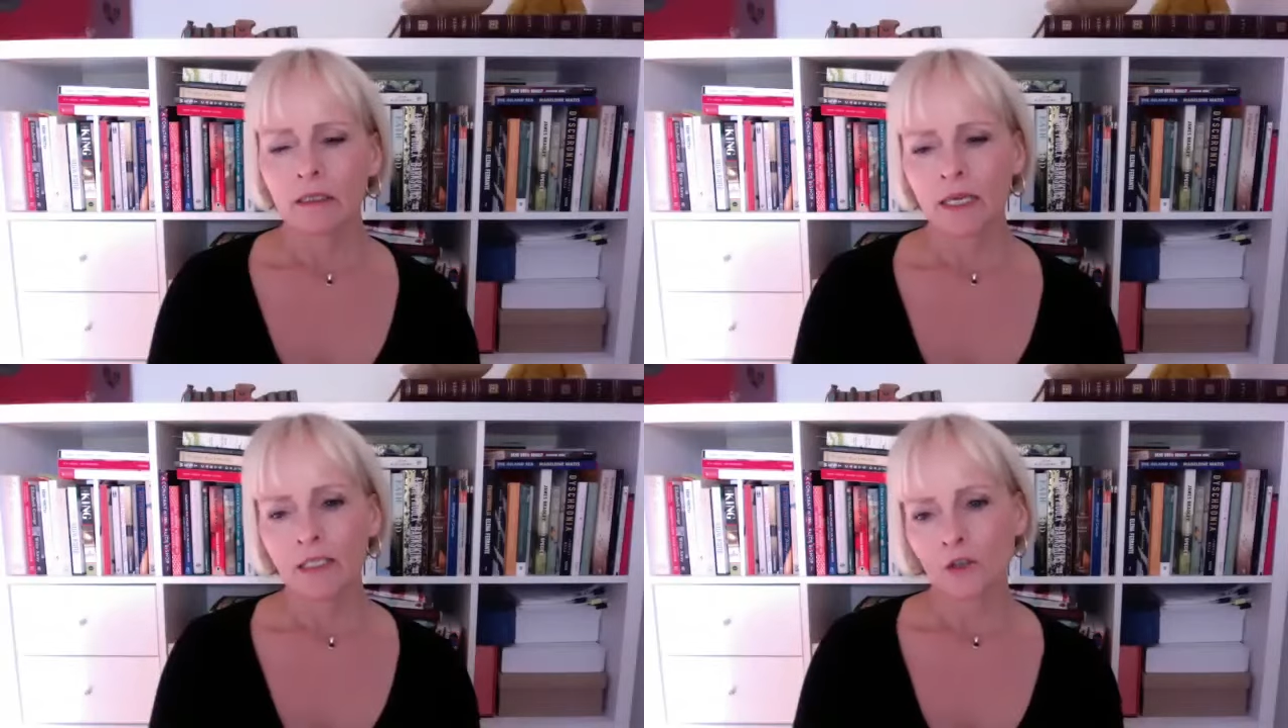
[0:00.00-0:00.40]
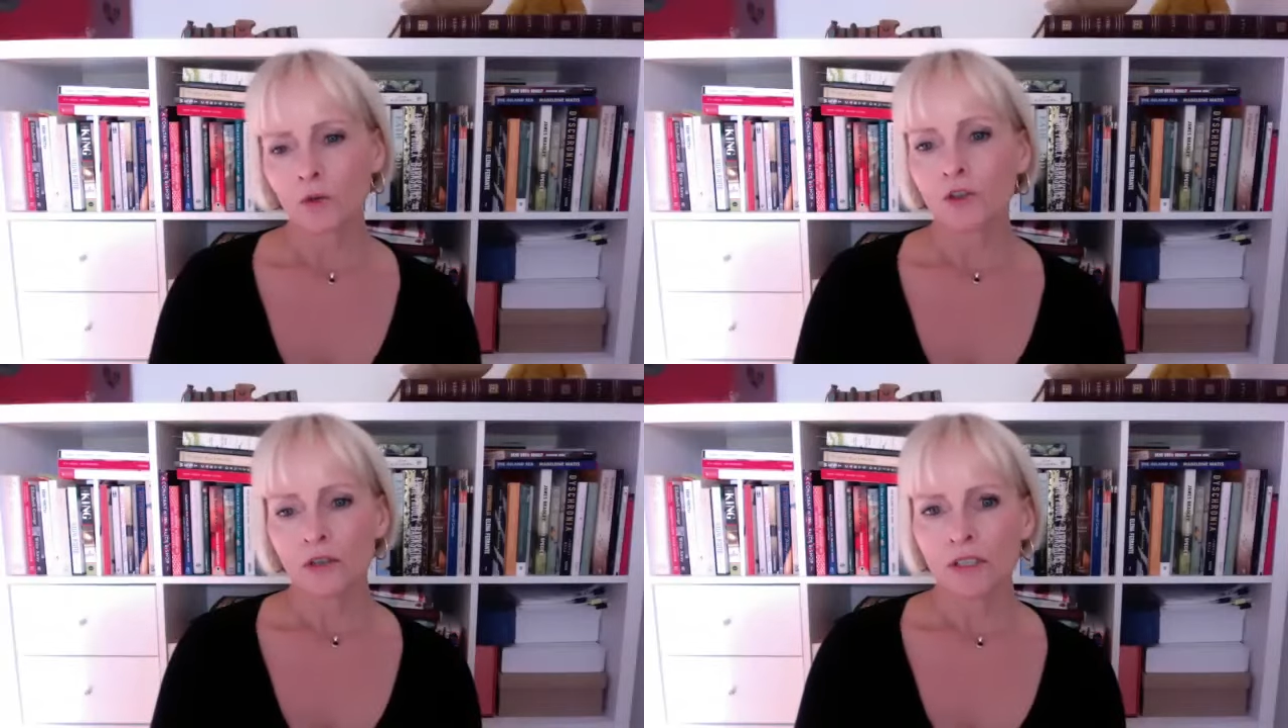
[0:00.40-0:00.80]
it's
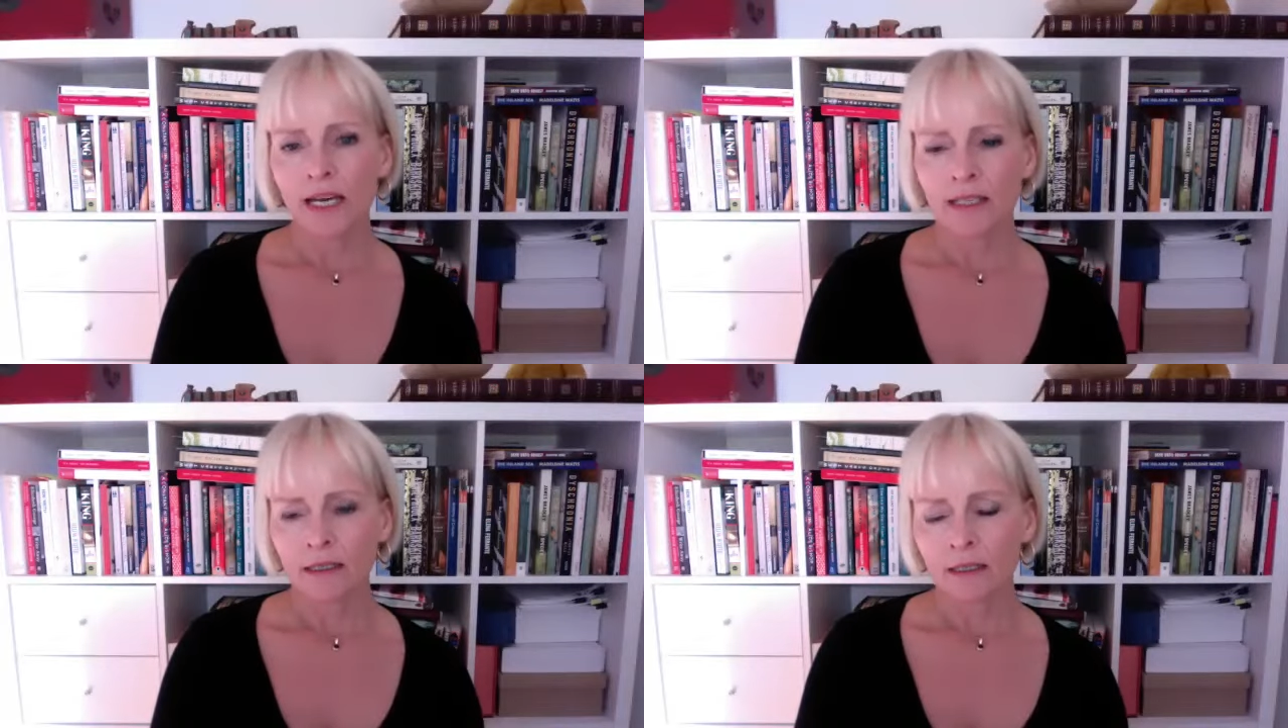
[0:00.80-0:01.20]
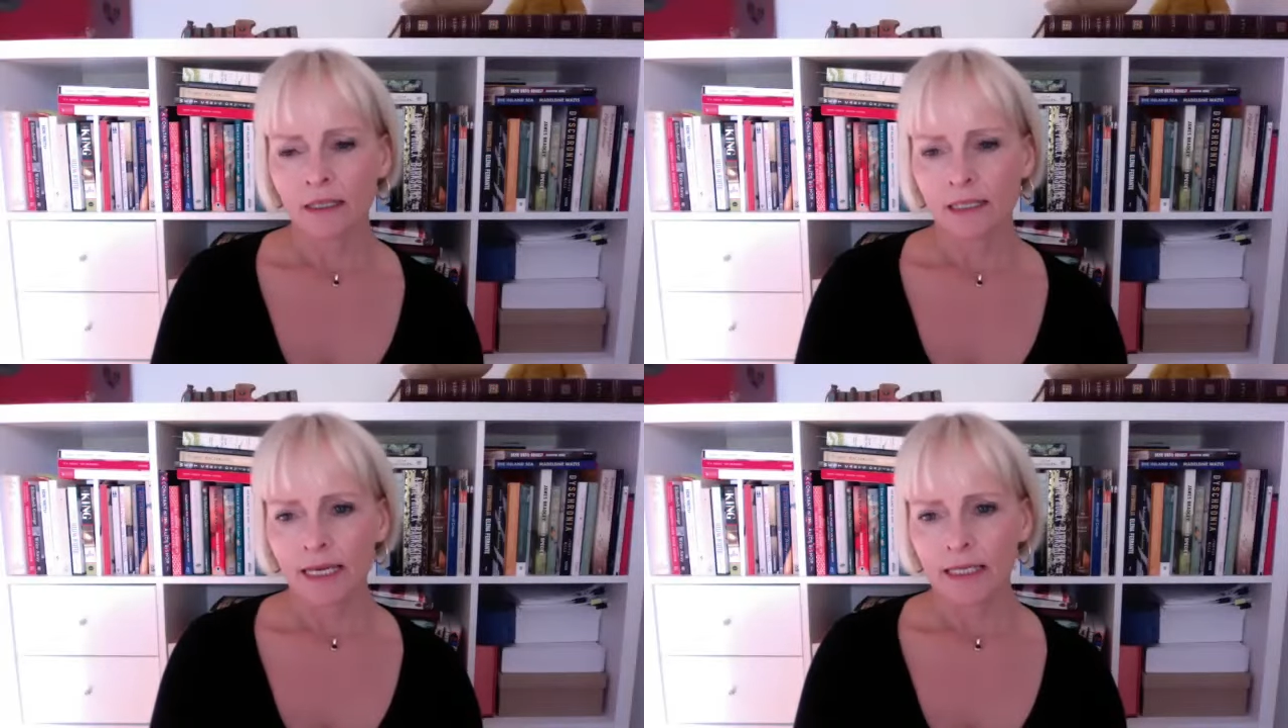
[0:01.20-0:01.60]
also set in the
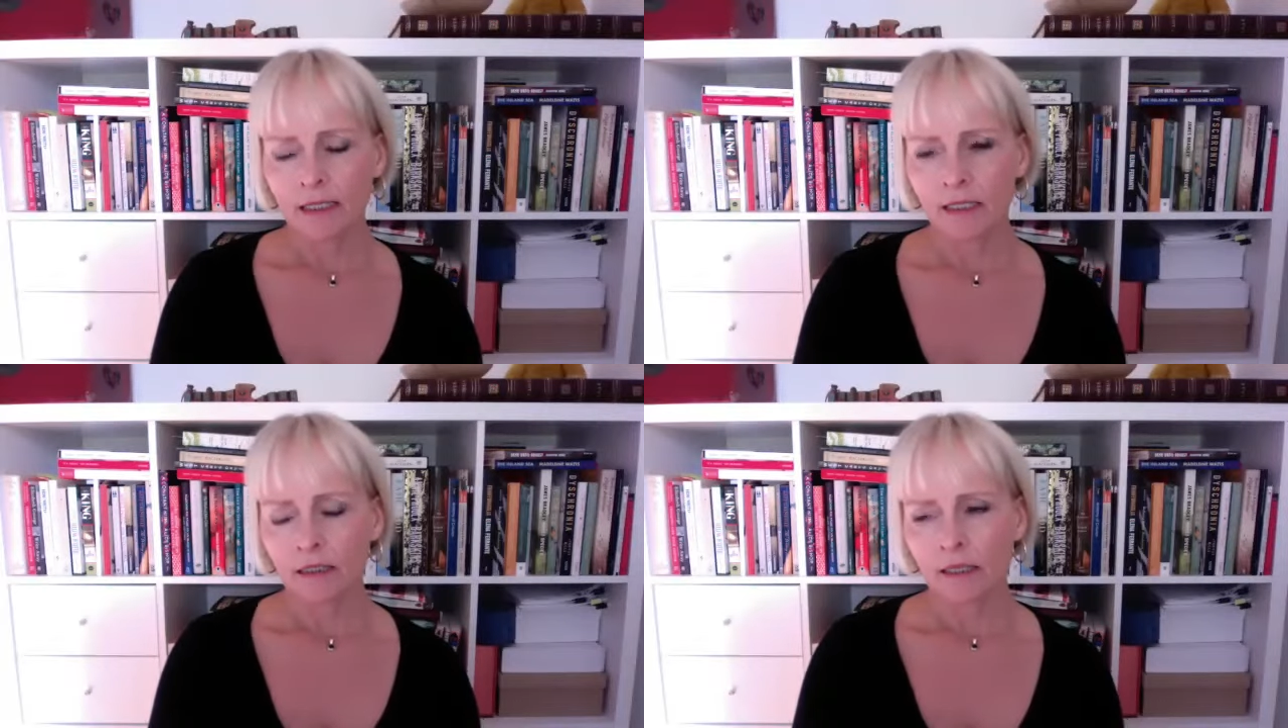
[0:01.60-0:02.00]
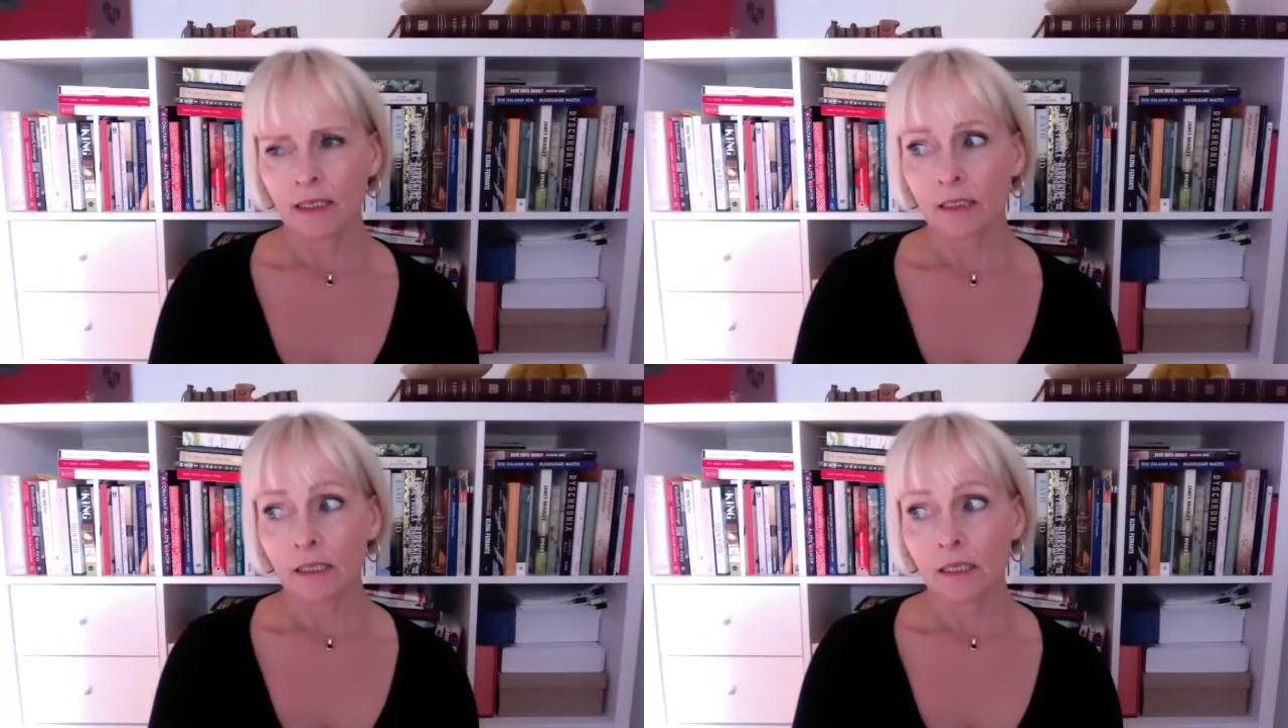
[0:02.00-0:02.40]
states and
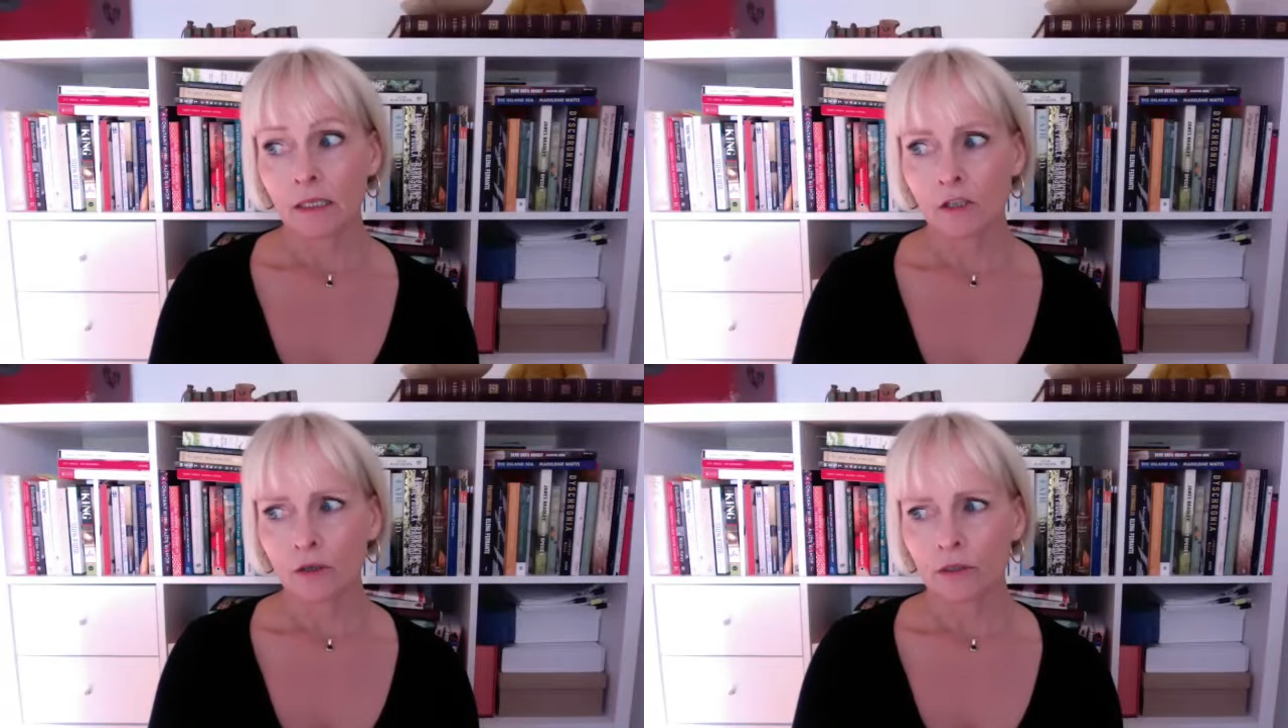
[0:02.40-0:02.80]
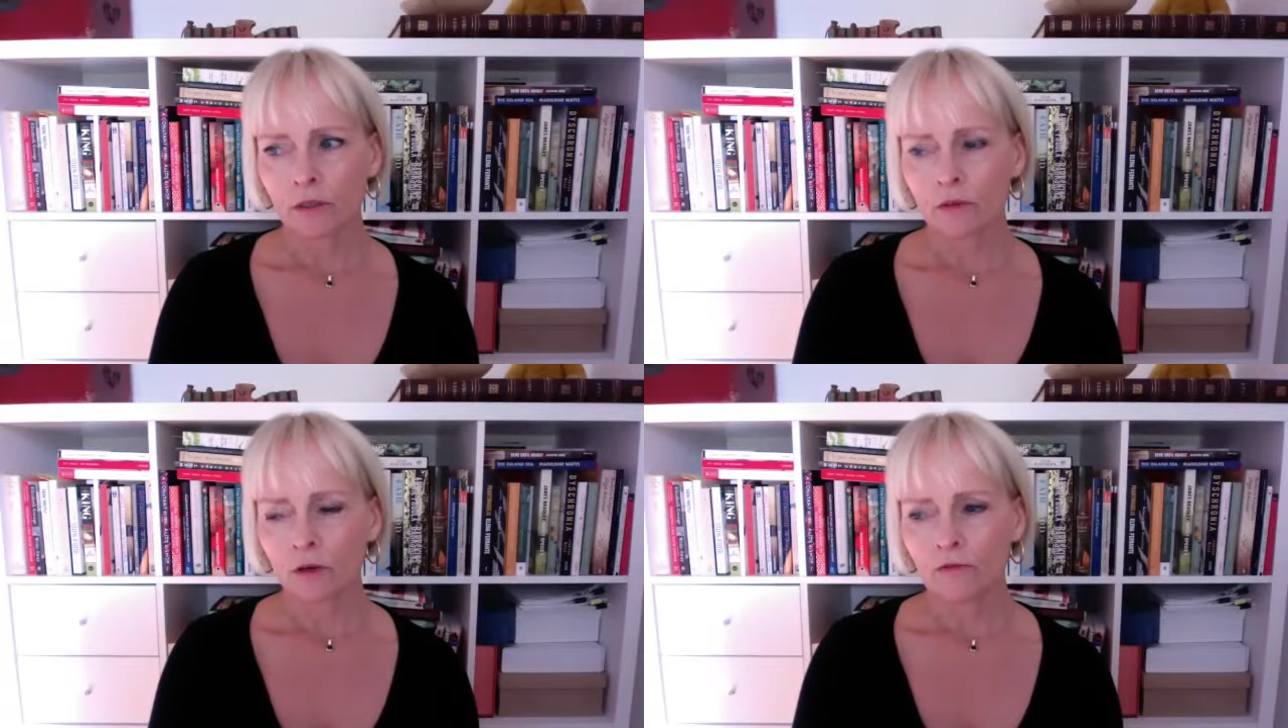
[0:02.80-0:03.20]
it's a
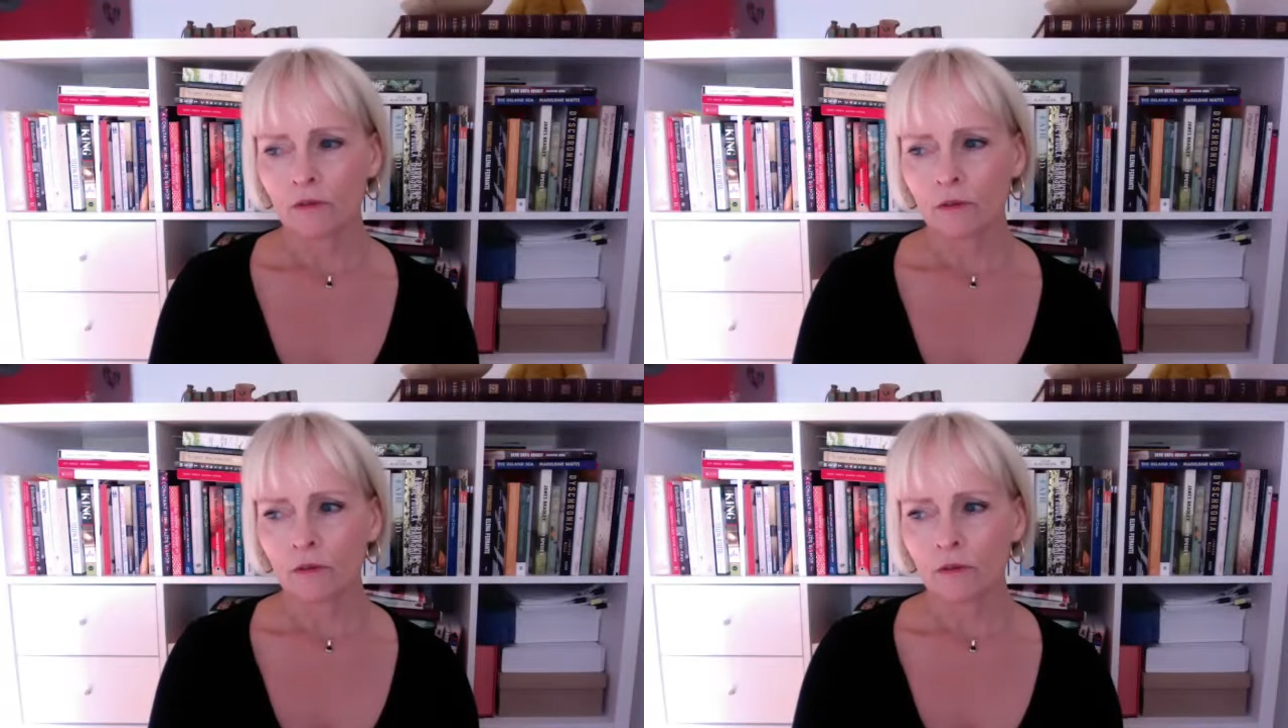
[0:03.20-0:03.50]
historical novel.